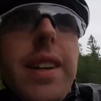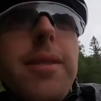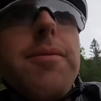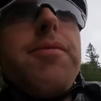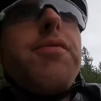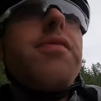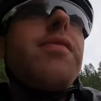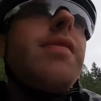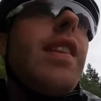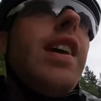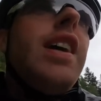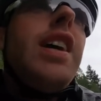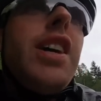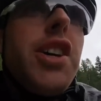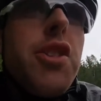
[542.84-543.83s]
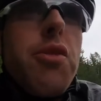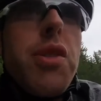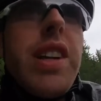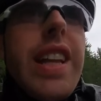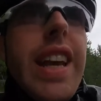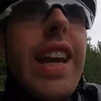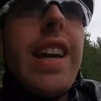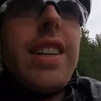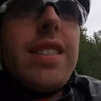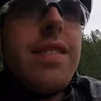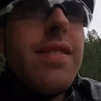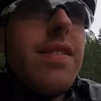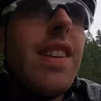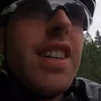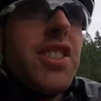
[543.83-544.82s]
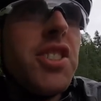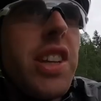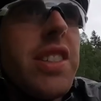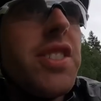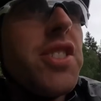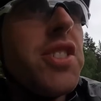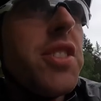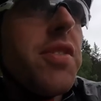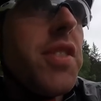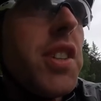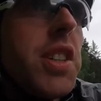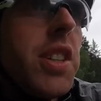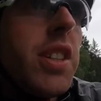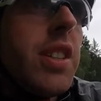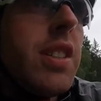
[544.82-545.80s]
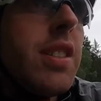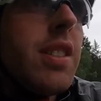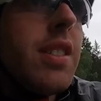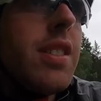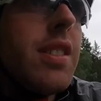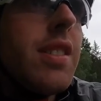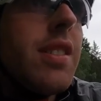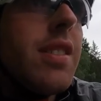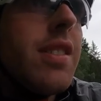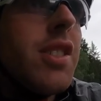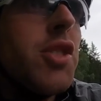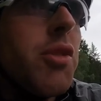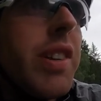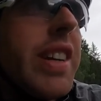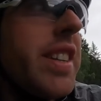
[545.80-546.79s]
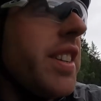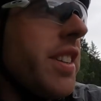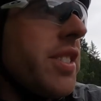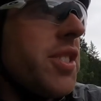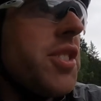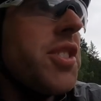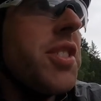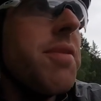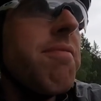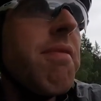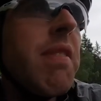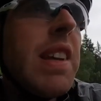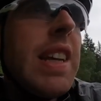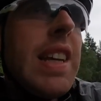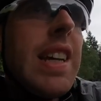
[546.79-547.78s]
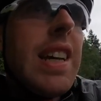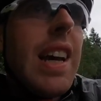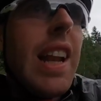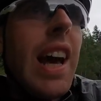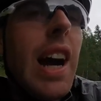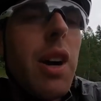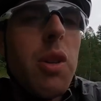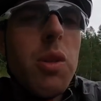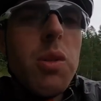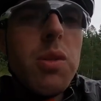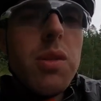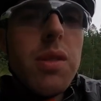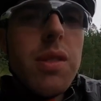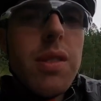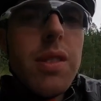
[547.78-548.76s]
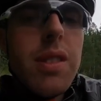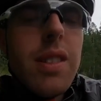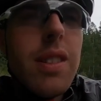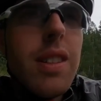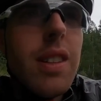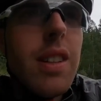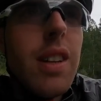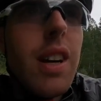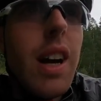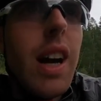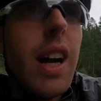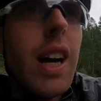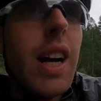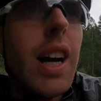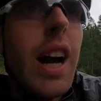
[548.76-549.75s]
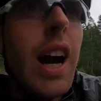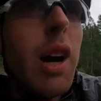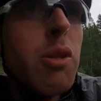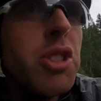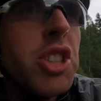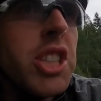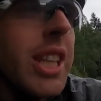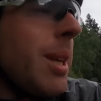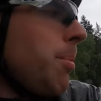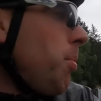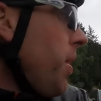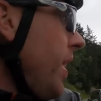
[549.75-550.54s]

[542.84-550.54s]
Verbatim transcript: it, you really get a sense of the gradient and how uh, how steep